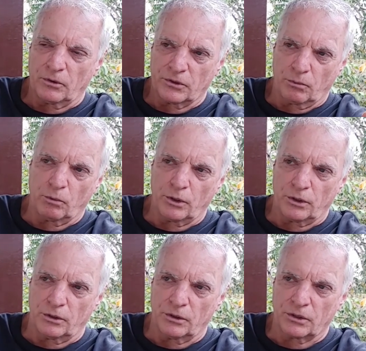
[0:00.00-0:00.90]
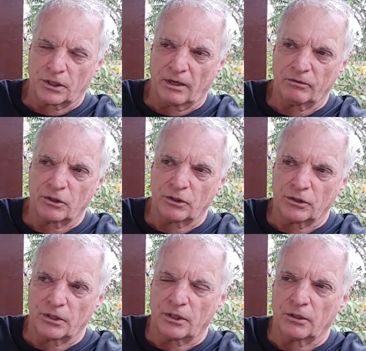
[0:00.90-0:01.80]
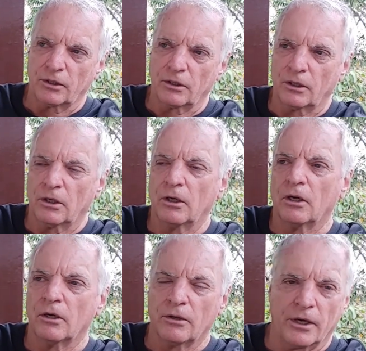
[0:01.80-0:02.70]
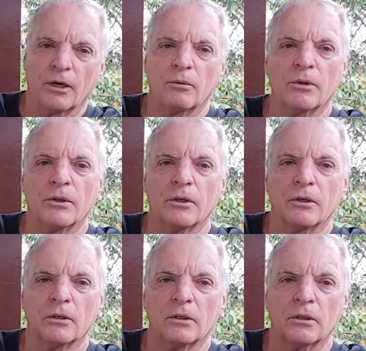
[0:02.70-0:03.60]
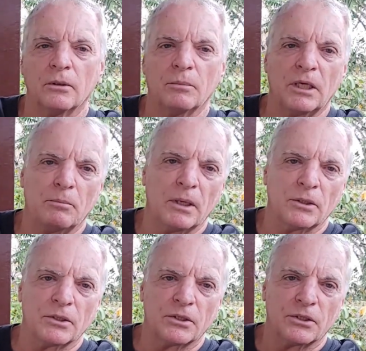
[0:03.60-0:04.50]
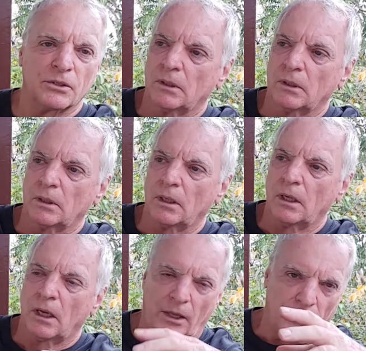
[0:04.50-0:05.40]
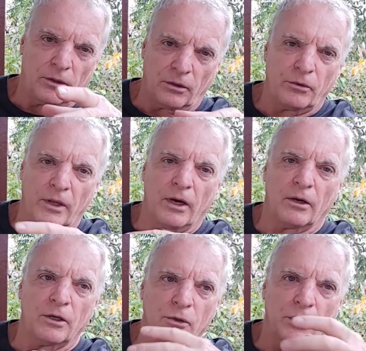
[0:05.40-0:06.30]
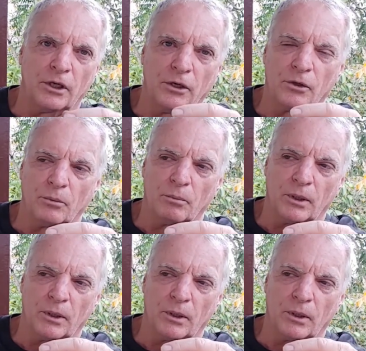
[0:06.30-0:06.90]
there's the wood scavengers that are there with their little mini Benzes, and they're there and you can hear them.